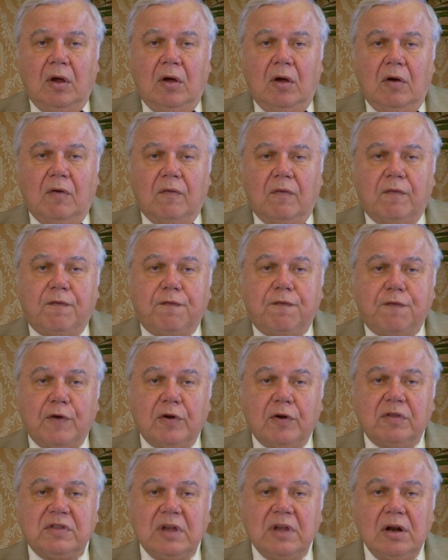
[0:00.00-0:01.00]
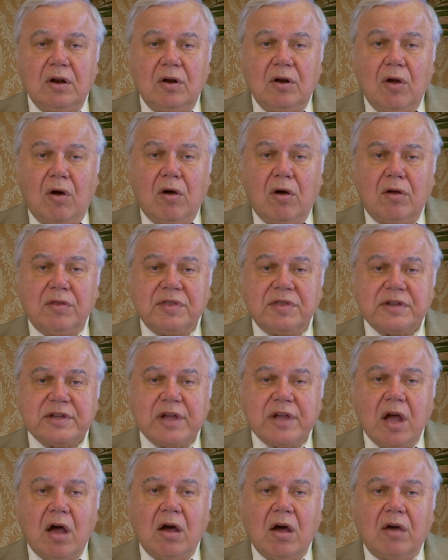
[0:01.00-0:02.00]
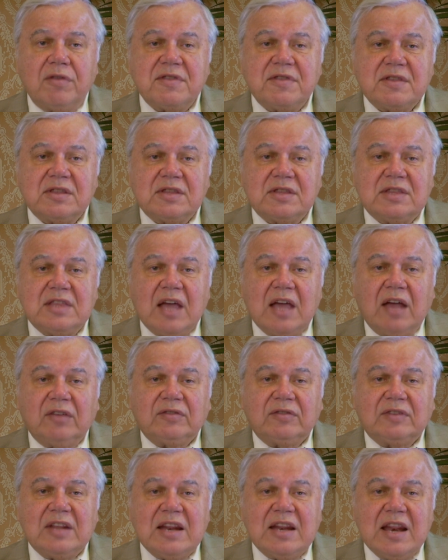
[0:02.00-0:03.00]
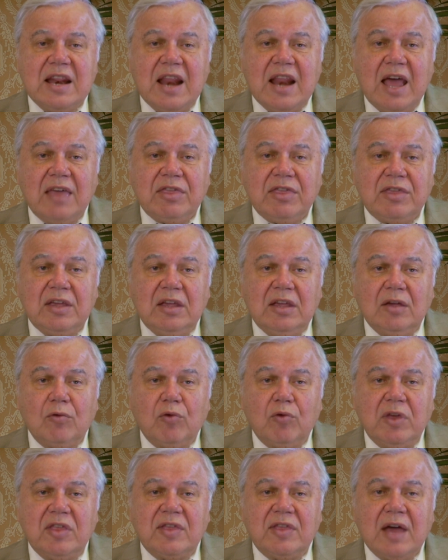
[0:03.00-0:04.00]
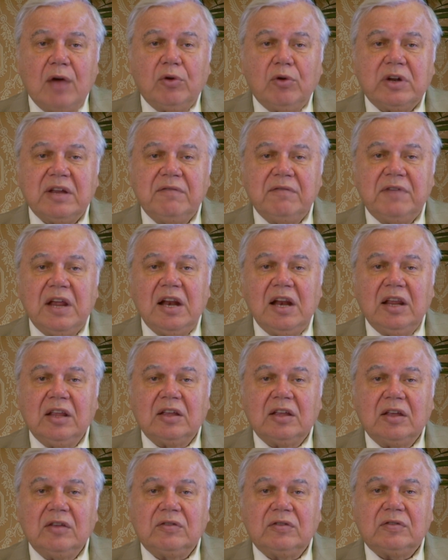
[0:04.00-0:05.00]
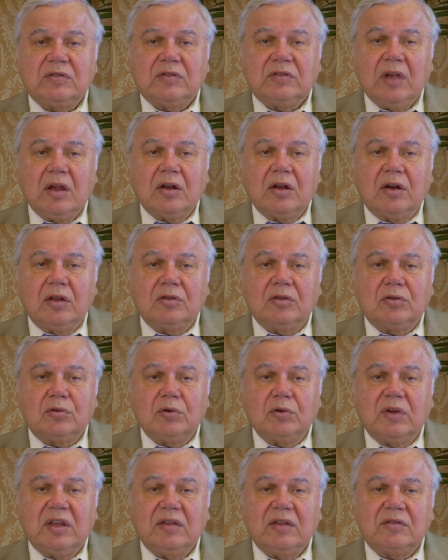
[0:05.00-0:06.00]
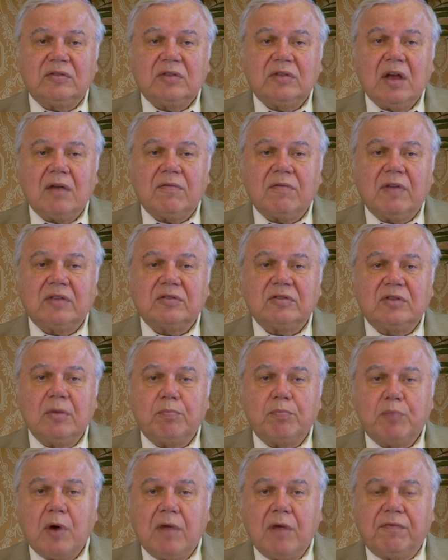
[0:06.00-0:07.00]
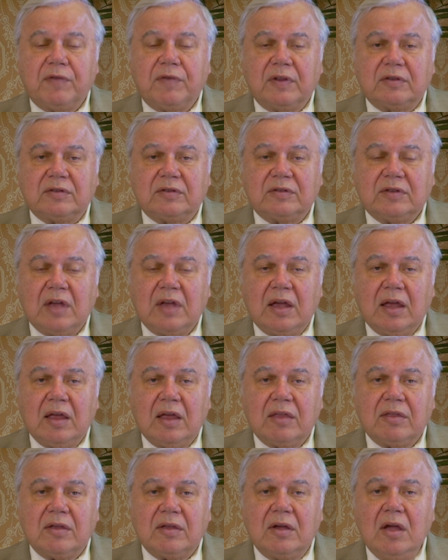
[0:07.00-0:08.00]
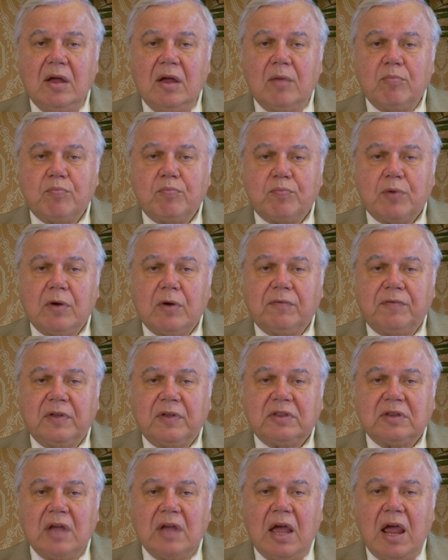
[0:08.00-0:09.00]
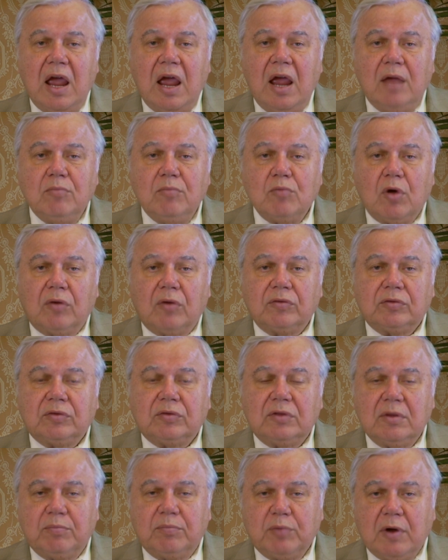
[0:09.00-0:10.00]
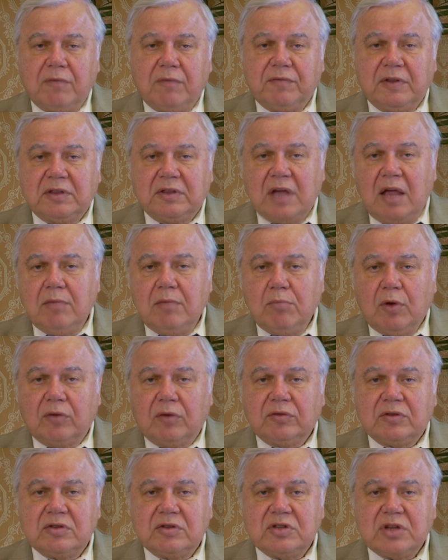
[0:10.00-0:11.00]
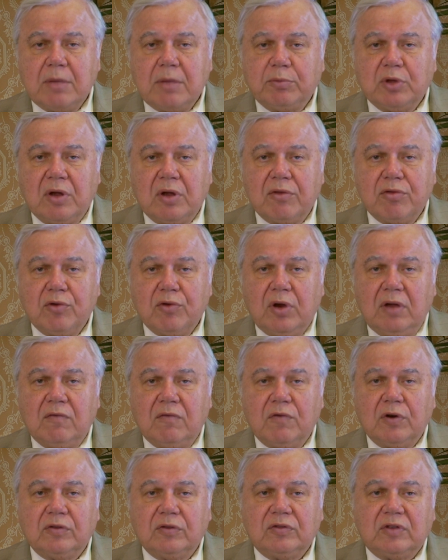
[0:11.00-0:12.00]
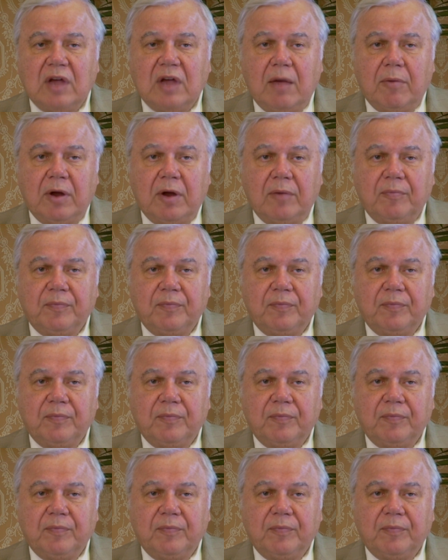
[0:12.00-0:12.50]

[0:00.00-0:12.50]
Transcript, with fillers: For the Lord God does nothing without revealing his secret to his servants, the prophets, said Prophet Amos, the prophet Amos, chapter 3, verse 7.